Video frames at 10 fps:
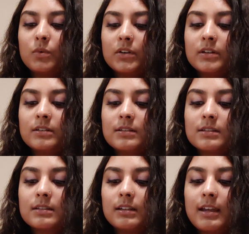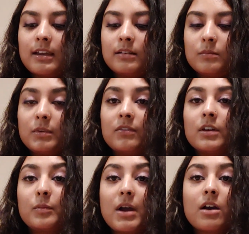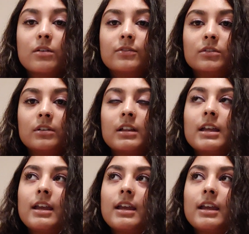words can be very powerful,